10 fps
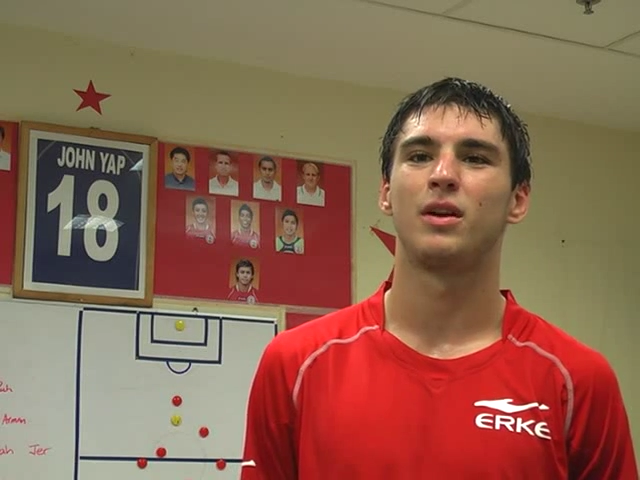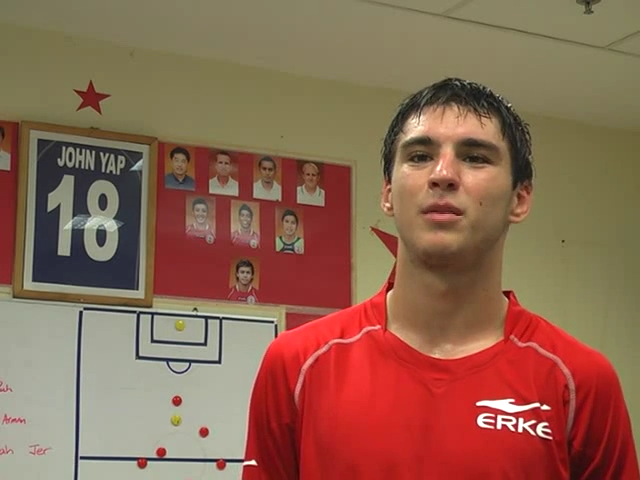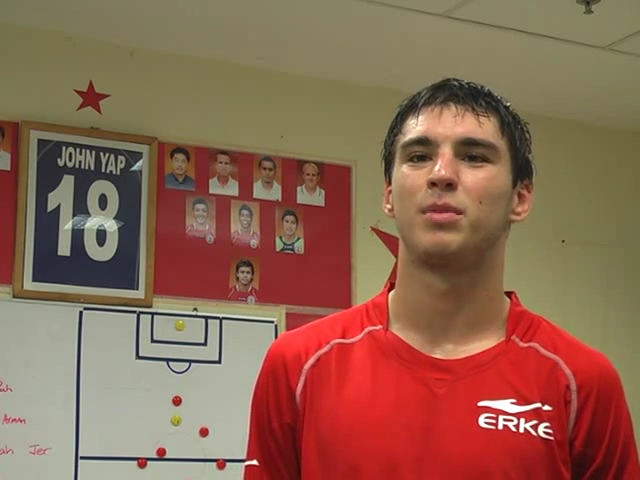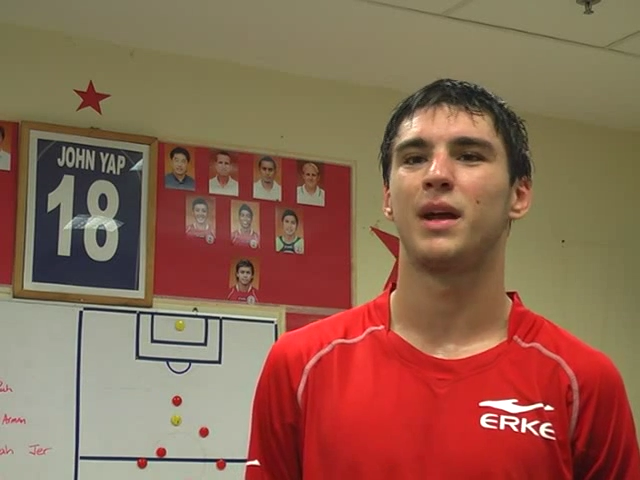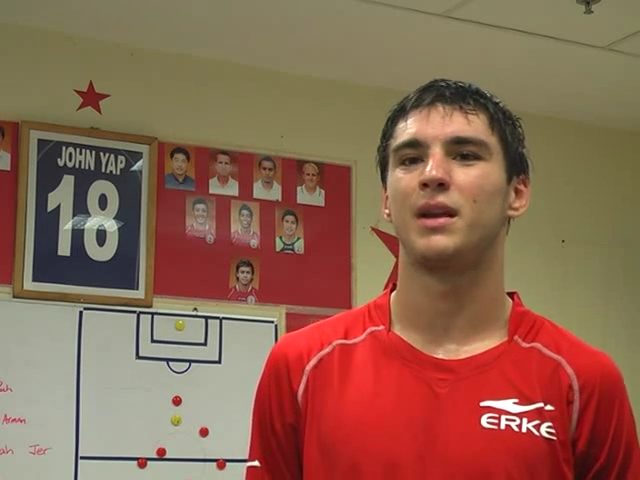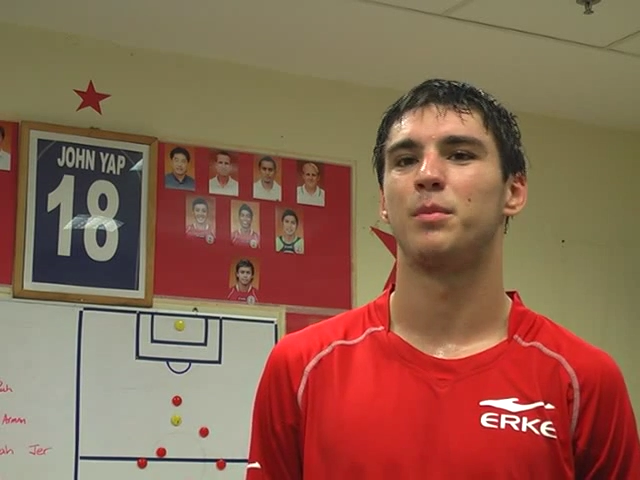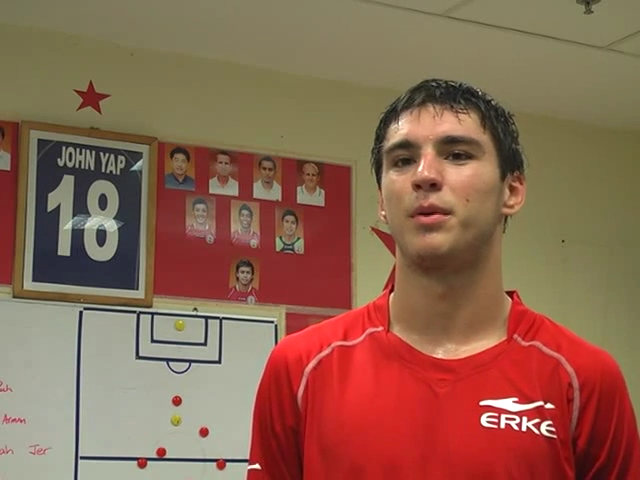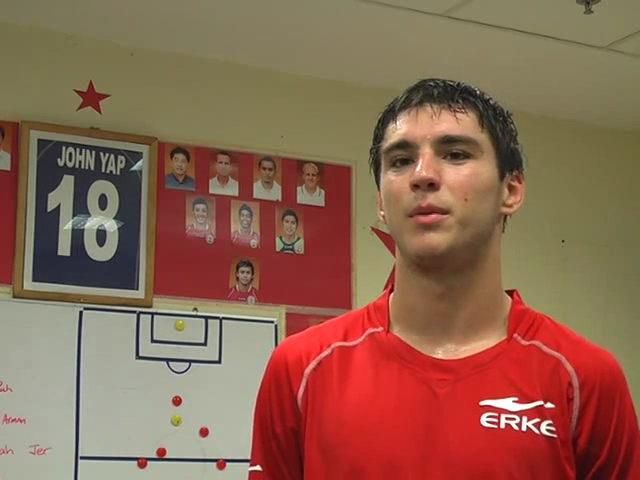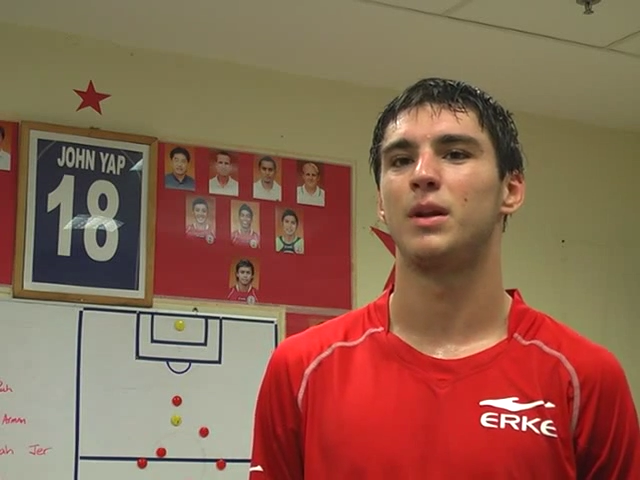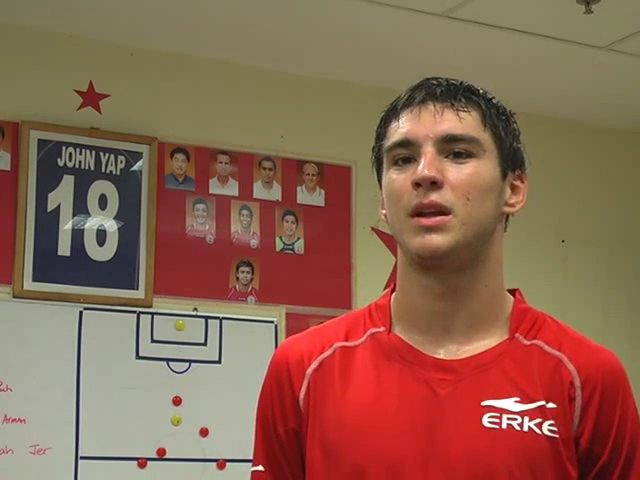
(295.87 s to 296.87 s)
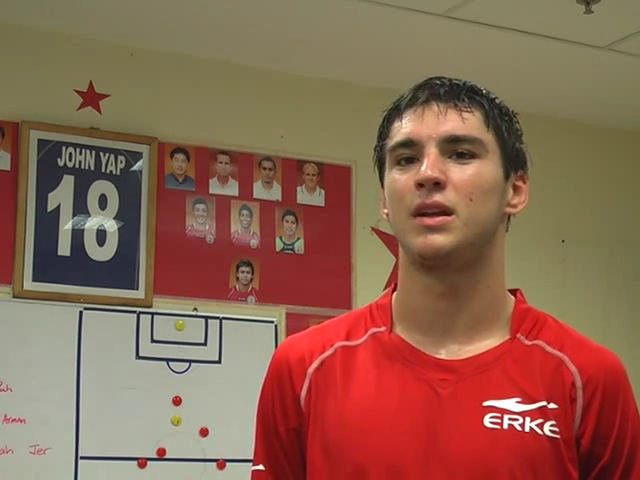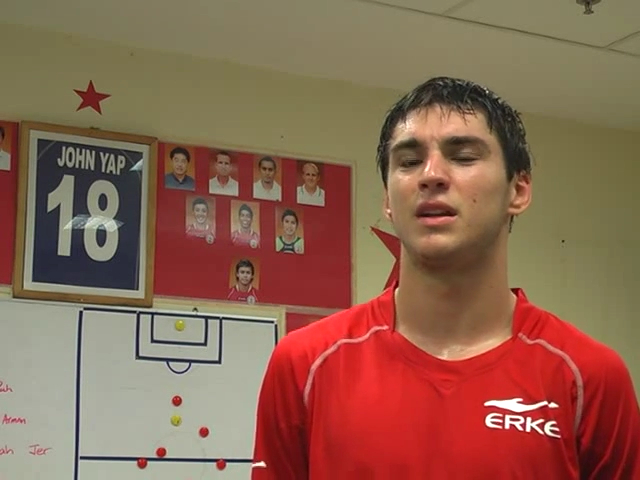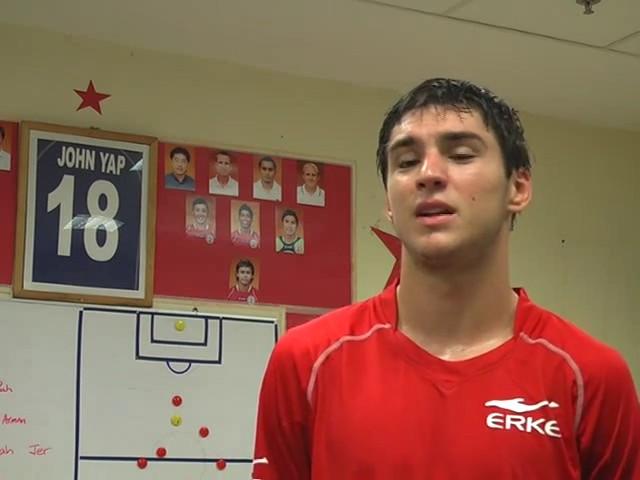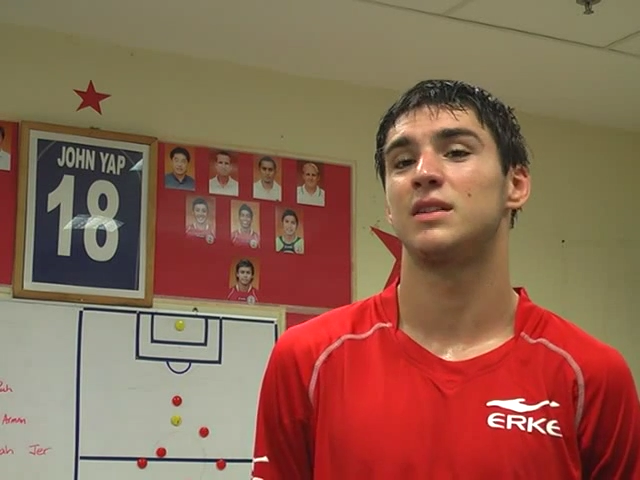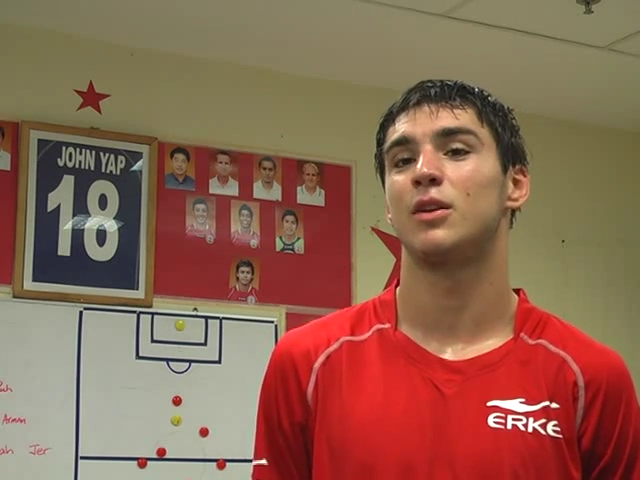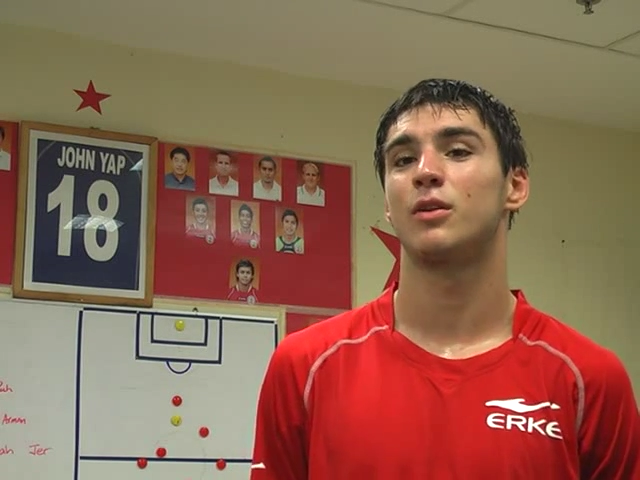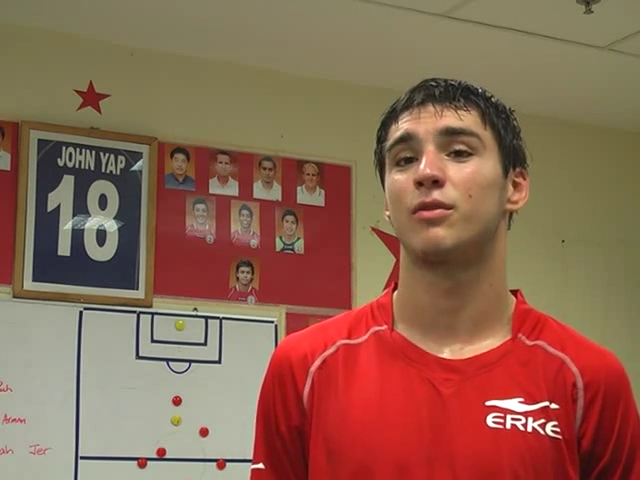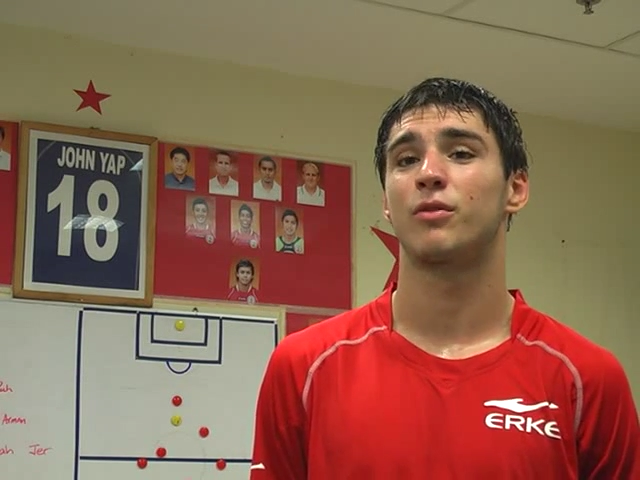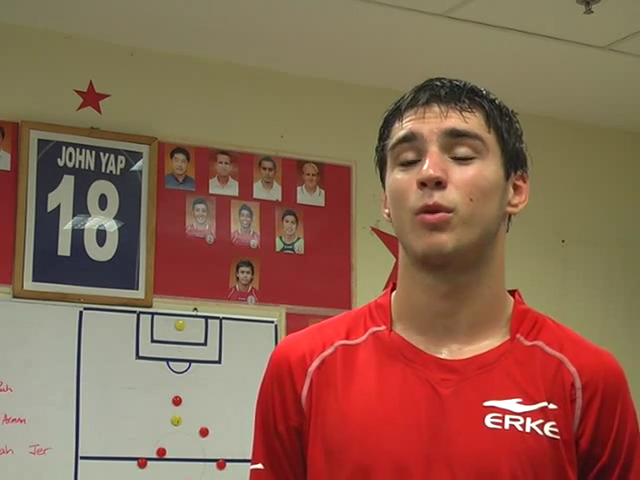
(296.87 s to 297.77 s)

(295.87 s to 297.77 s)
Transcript: like you're playing in the Premier League and there's a lot of